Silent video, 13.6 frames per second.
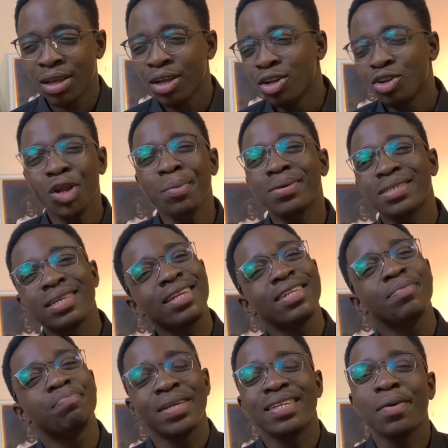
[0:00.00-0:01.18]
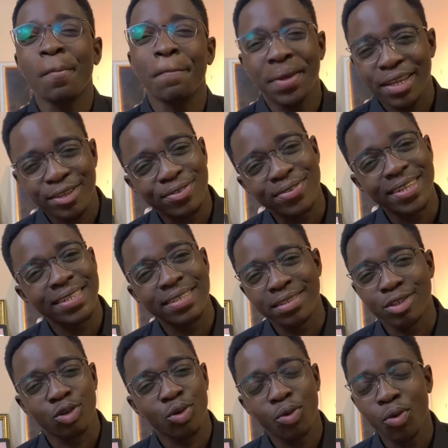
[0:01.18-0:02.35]
Not basically being the best student in the
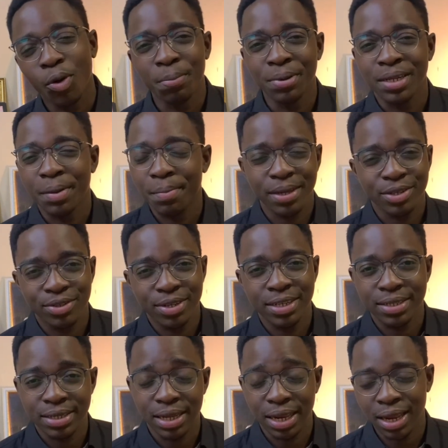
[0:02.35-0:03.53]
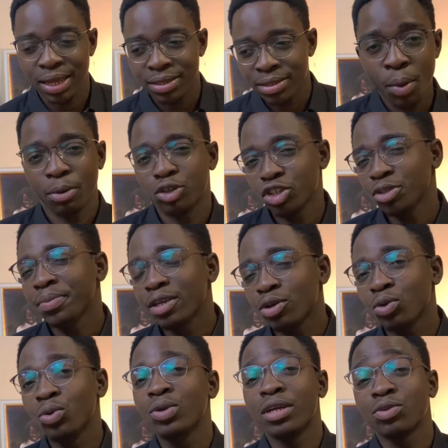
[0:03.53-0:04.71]
school or being the best student in the class, but just being
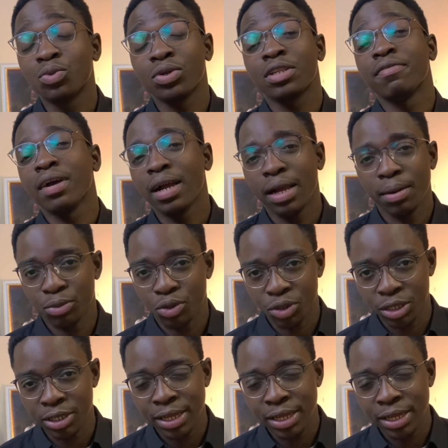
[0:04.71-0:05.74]
good at whatever I'm doing.